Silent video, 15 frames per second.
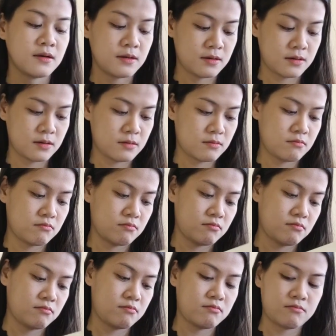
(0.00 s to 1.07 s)

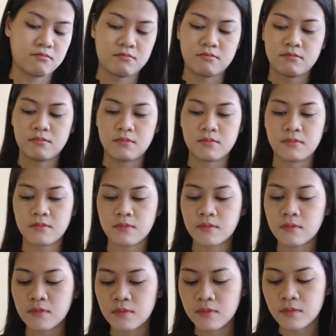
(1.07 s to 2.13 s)

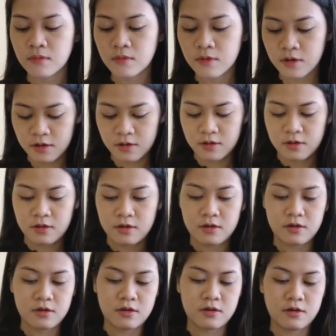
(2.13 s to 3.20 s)
Nothing is said.